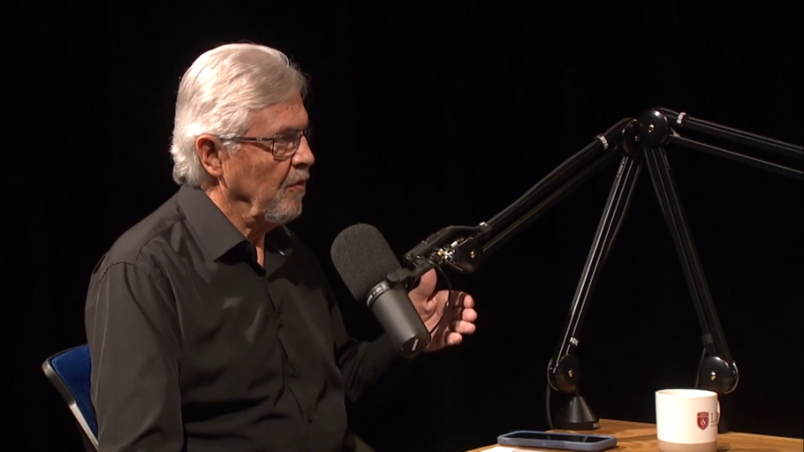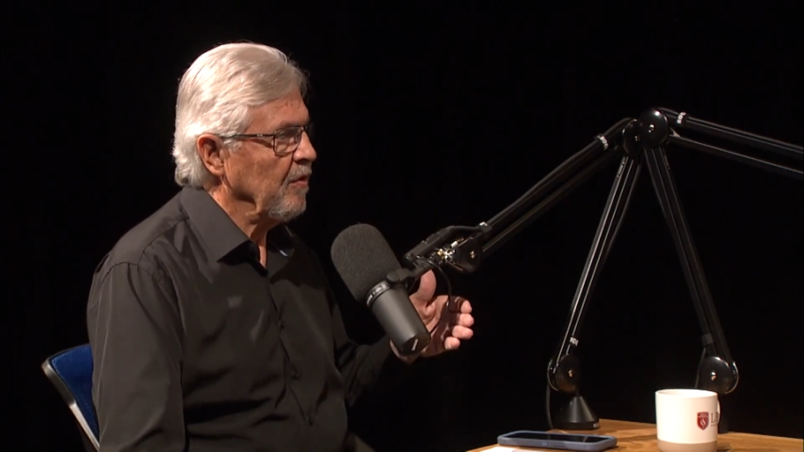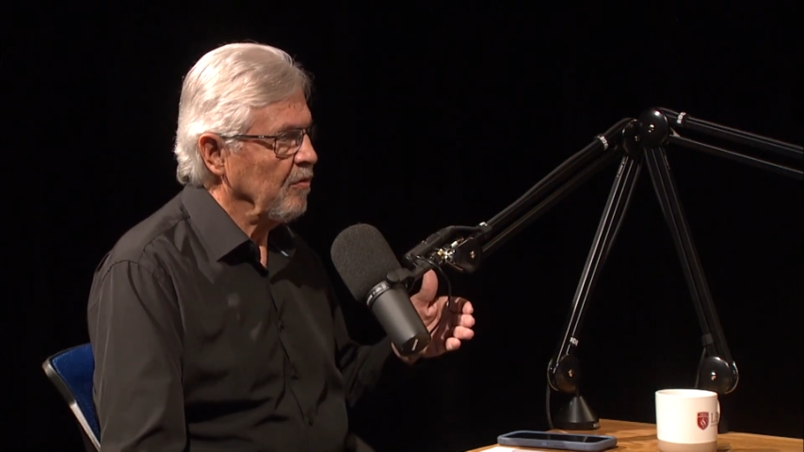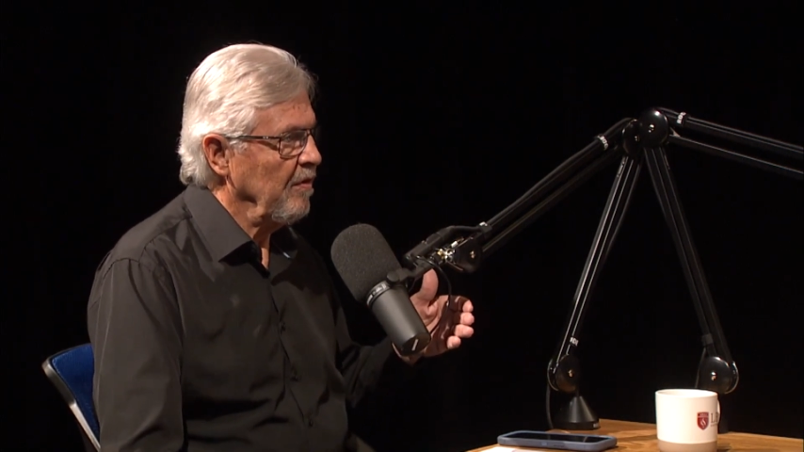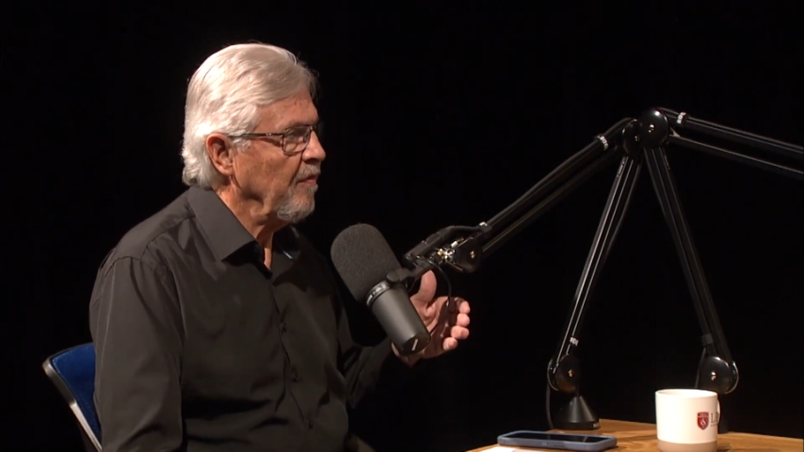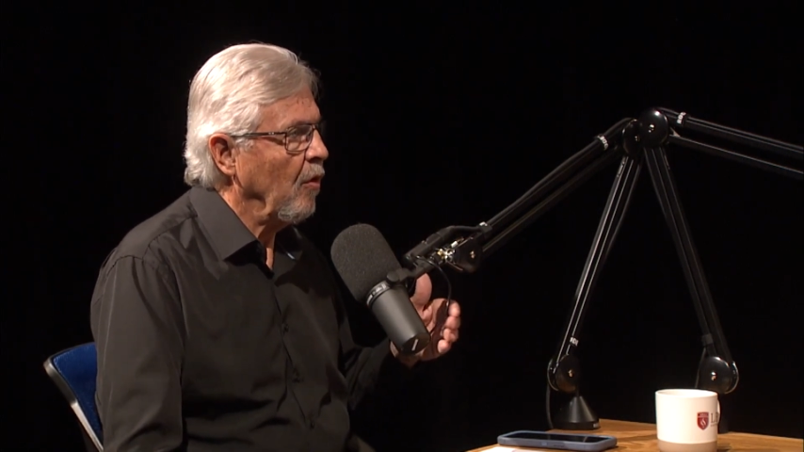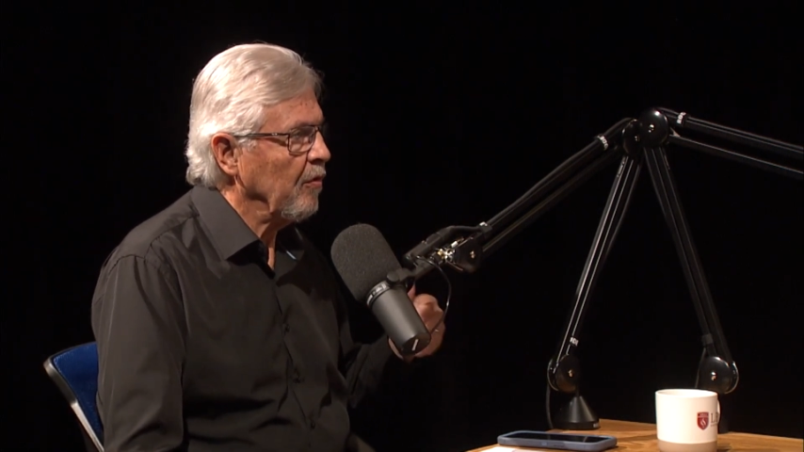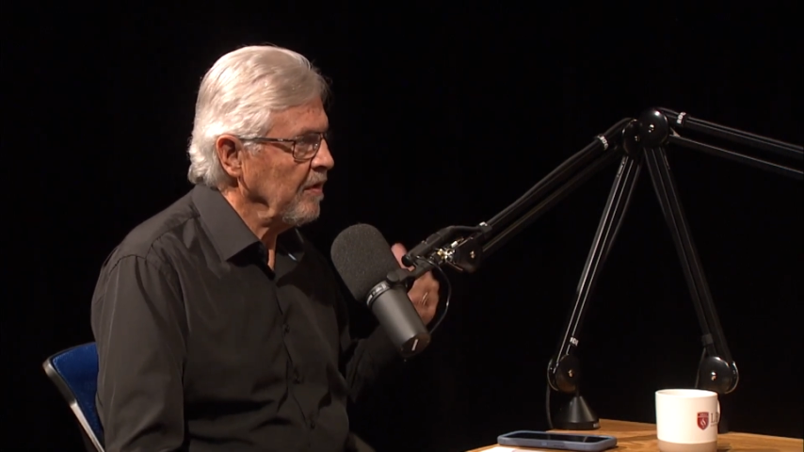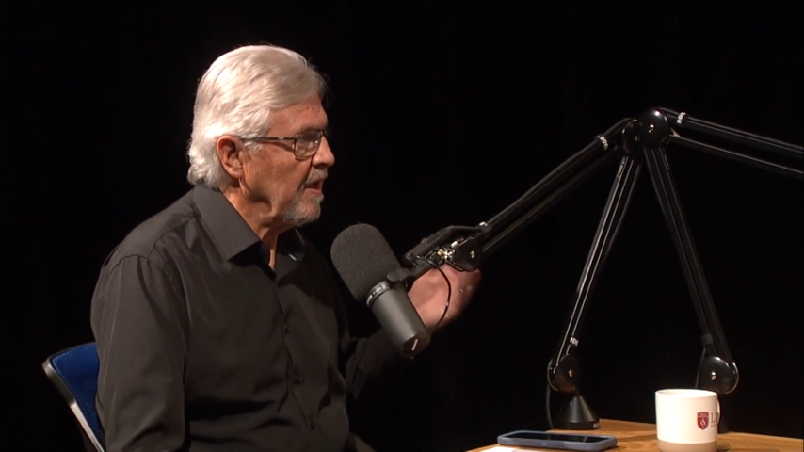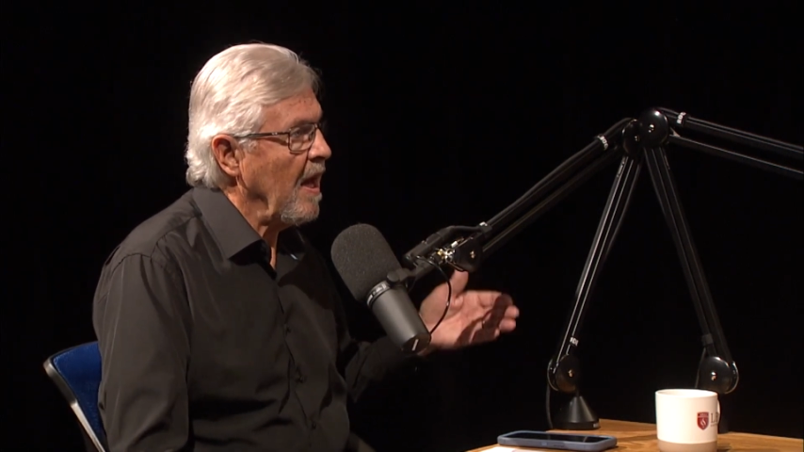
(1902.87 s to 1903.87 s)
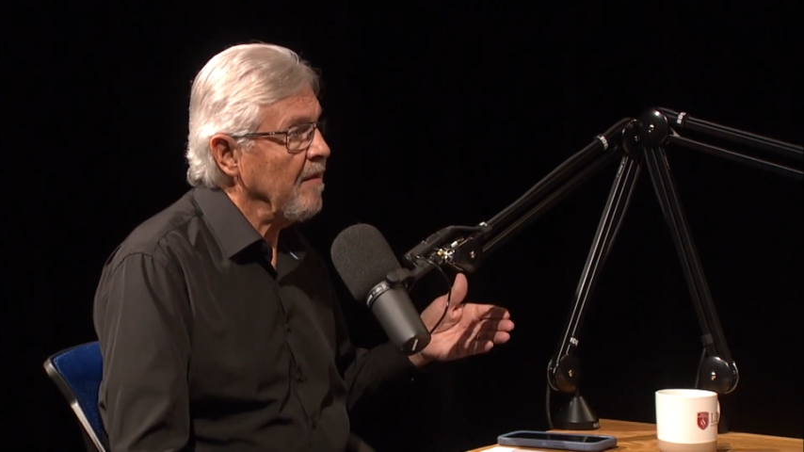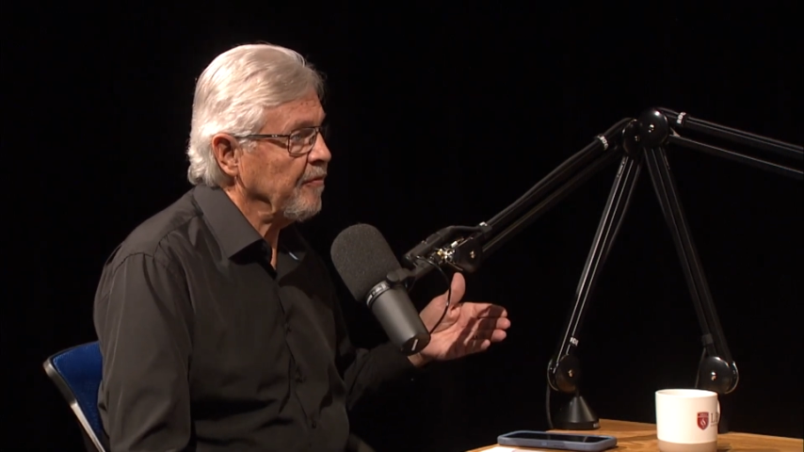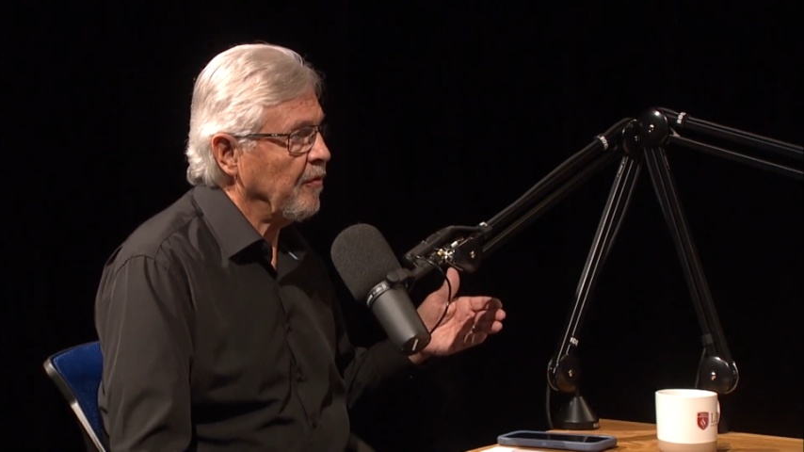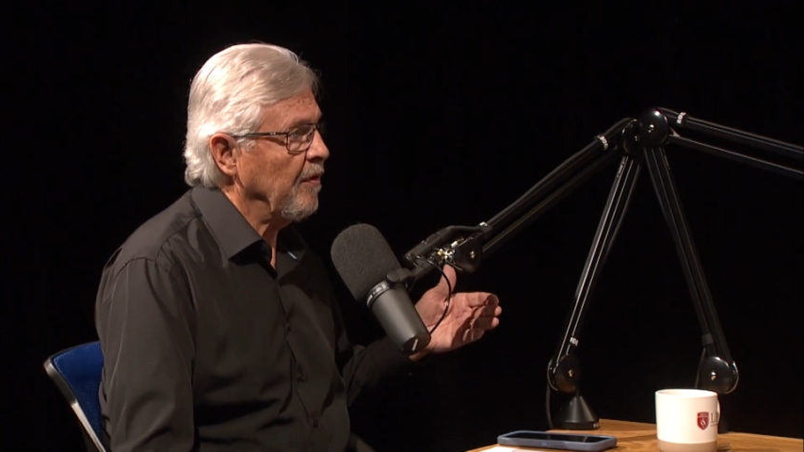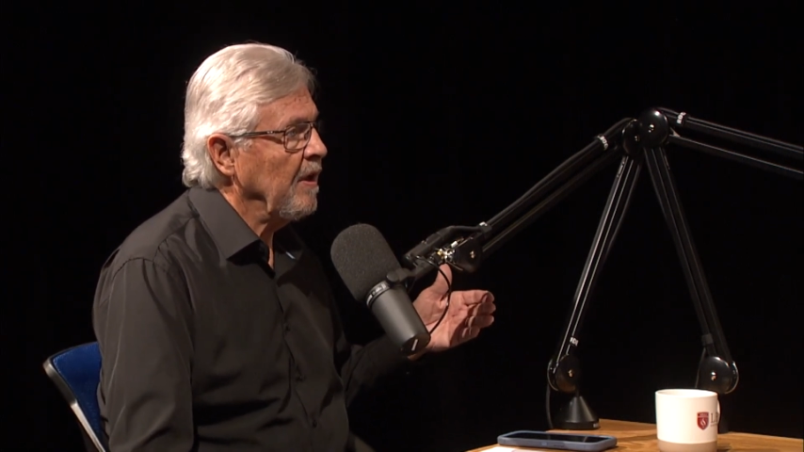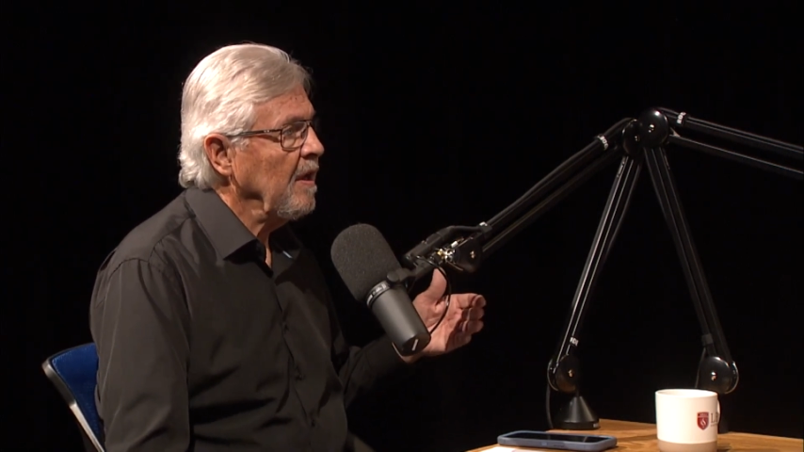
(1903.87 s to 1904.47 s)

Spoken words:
during the revolt, and then after.